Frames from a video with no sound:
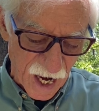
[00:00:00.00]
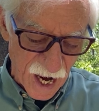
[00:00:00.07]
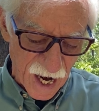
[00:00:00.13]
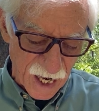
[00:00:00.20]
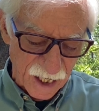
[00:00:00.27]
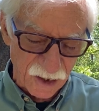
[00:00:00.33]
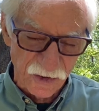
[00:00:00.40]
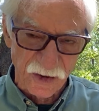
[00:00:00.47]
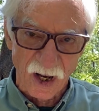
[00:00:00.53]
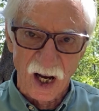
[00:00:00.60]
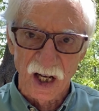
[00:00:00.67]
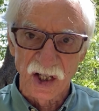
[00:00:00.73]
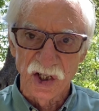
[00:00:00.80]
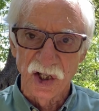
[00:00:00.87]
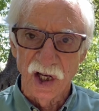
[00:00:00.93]
eggs a
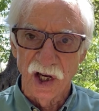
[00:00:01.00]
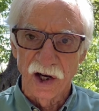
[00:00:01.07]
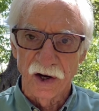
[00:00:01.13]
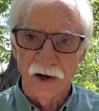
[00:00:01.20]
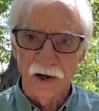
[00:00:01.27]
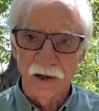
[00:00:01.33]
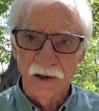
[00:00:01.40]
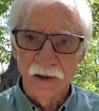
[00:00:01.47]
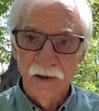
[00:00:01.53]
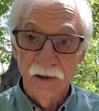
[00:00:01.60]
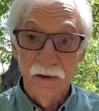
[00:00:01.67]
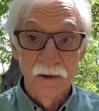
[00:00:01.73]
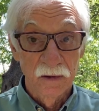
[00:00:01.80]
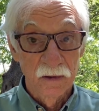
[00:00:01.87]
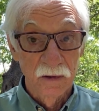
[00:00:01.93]
year.
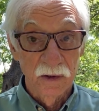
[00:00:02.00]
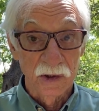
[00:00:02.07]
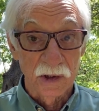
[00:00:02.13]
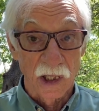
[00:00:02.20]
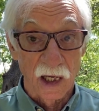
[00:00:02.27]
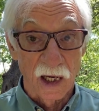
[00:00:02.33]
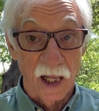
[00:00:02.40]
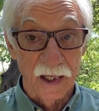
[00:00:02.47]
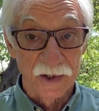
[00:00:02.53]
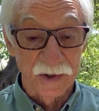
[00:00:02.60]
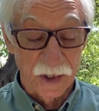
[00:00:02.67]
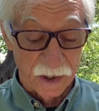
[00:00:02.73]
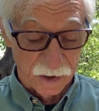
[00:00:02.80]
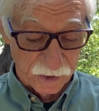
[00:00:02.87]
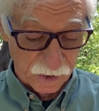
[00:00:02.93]
She's got a lot of
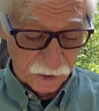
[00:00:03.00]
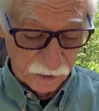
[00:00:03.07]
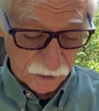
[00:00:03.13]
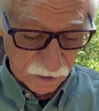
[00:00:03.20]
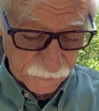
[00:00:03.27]
chickens.